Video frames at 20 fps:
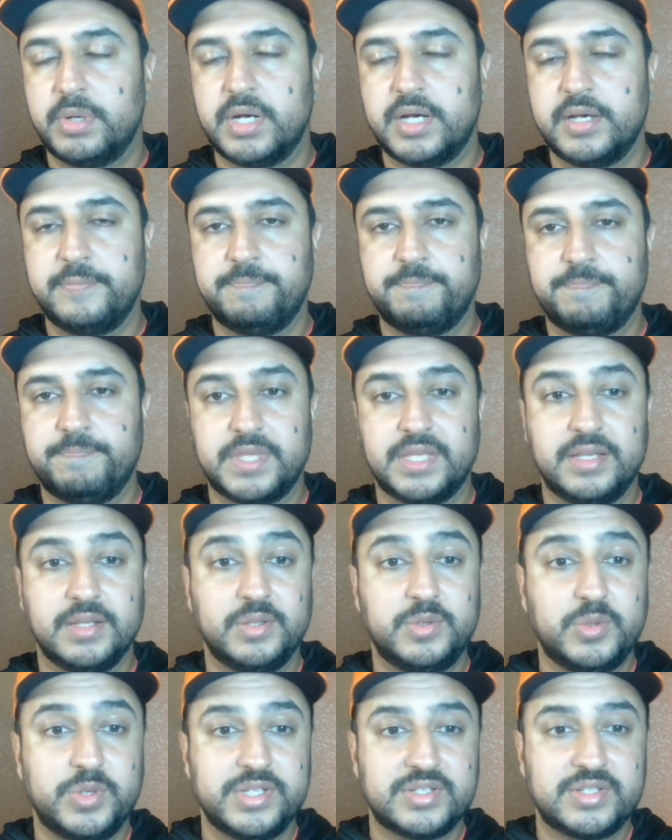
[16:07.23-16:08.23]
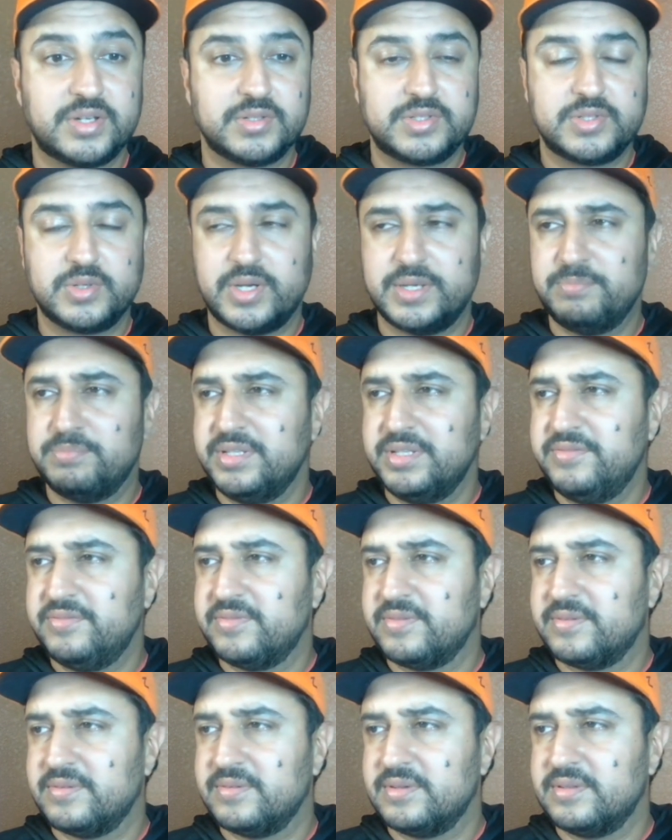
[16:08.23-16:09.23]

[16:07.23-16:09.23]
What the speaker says: But Illinois is also, I believe,